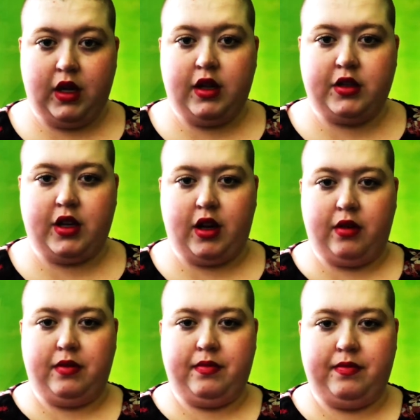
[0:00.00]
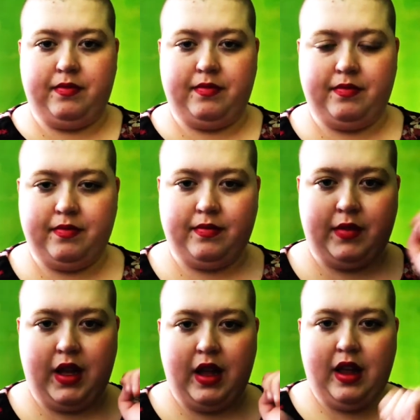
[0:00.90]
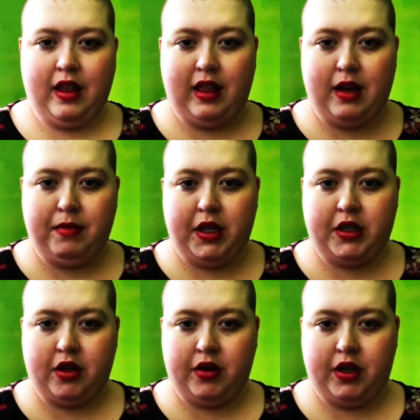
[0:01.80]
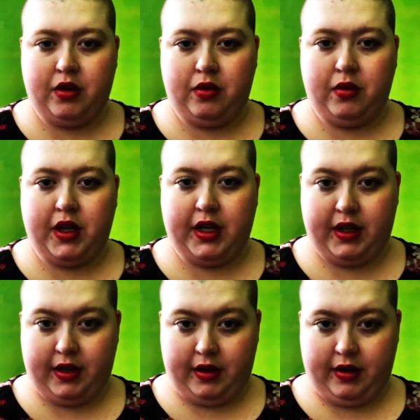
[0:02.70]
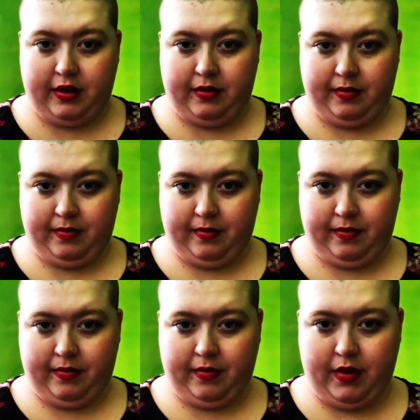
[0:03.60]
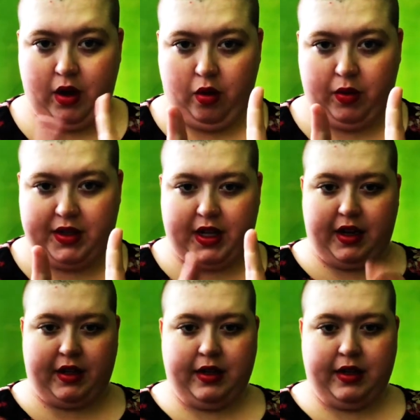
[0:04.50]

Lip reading: So, let me show you what I did. One sec.